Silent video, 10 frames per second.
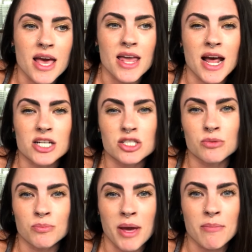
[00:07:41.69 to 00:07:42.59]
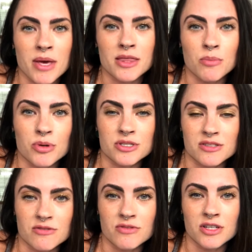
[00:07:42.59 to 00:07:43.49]
it actually might make the
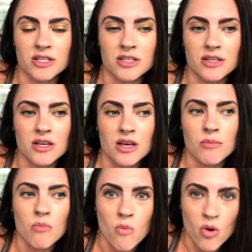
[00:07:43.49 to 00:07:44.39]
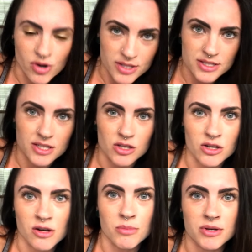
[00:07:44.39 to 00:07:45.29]
person feel more
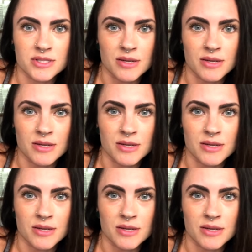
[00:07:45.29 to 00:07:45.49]
insecure about